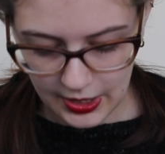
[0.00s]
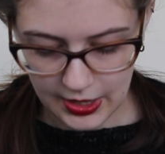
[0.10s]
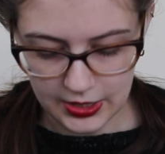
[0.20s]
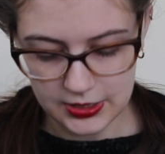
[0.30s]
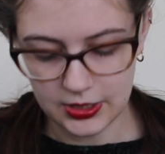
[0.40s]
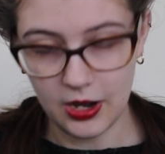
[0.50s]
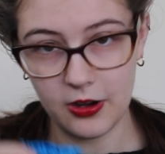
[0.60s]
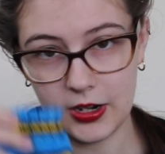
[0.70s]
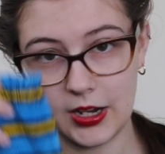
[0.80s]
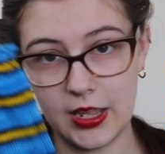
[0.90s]
It is
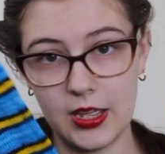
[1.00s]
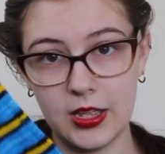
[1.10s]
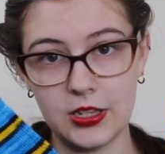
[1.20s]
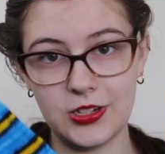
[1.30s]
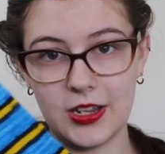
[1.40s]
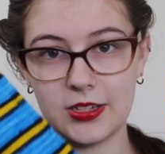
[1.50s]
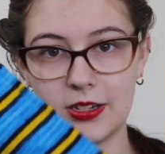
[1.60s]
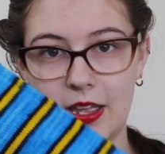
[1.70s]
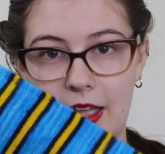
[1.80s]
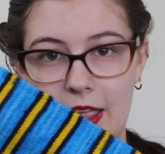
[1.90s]
currently
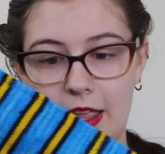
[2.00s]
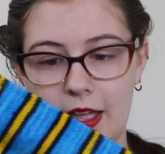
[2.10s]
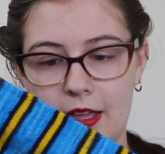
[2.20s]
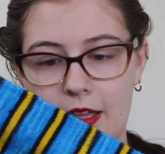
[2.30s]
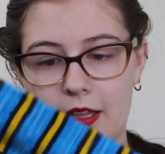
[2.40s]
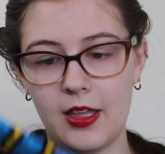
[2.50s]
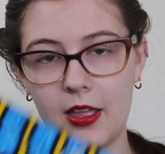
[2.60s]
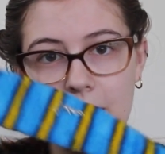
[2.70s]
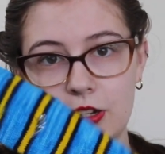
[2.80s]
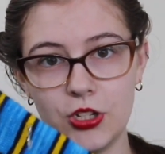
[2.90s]
just a
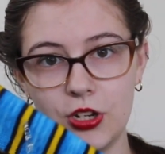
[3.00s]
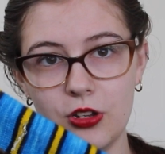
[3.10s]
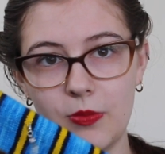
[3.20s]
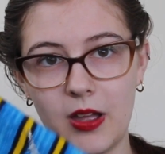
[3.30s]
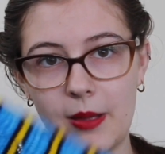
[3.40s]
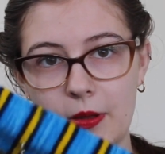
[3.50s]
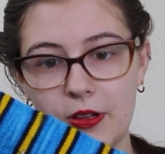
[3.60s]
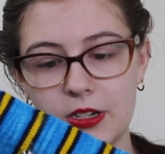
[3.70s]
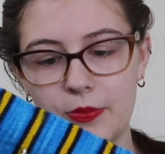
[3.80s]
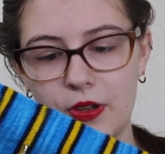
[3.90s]
tube. I'm
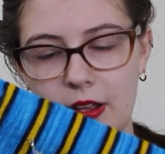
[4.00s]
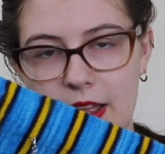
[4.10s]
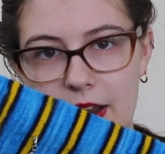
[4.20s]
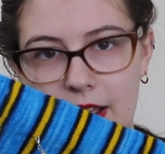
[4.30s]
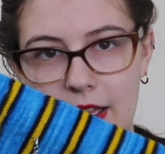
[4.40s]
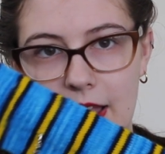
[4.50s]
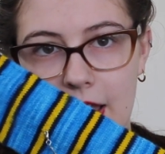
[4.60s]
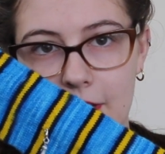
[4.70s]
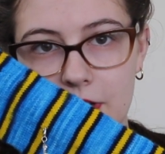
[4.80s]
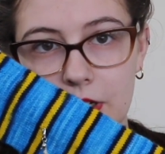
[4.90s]
going to put in a
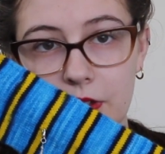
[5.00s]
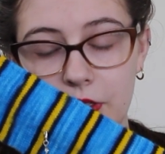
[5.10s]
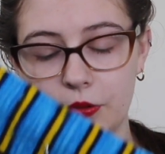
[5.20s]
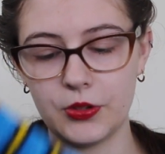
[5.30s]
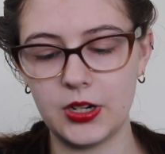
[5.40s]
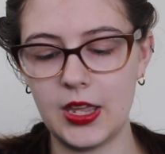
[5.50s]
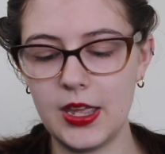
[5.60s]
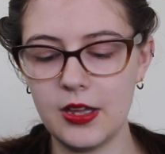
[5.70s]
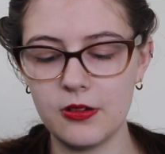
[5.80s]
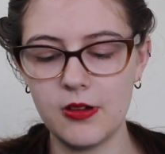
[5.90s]
afterthought
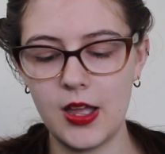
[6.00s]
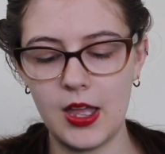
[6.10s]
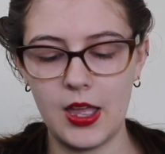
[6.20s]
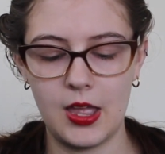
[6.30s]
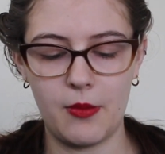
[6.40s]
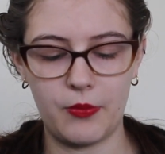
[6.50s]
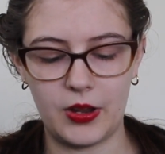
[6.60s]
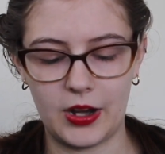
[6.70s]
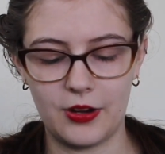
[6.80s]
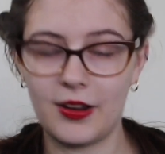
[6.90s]
heel,
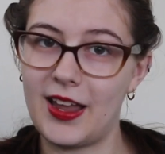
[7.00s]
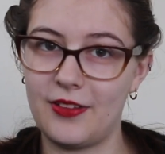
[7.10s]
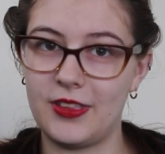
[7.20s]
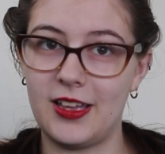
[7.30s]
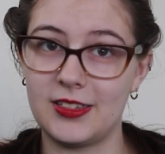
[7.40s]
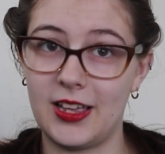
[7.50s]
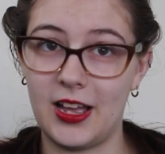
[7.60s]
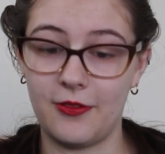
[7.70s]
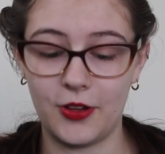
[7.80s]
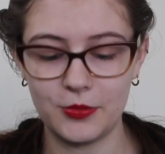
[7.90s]
but I don't count that as a
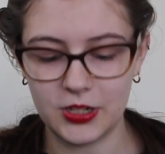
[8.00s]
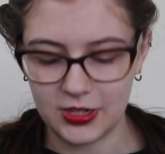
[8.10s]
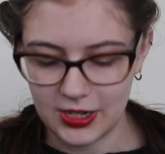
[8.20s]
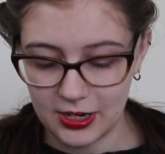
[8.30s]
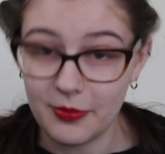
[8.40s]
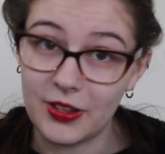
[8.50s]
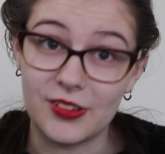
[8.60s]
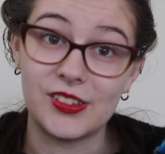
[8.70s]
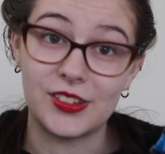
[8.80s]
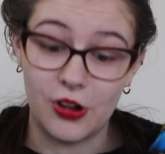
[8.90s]
half object yet
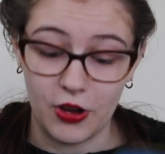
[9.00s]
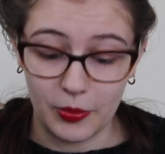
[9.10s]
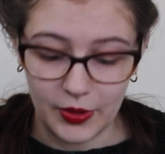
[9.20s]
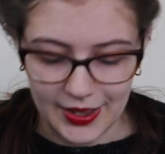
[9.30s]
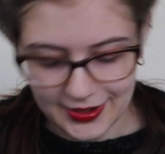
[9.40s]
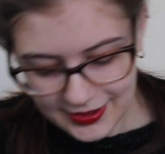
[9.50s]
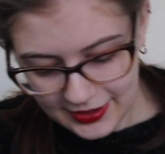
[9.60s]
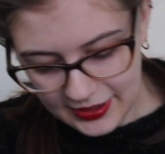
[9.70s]
because it's not complete.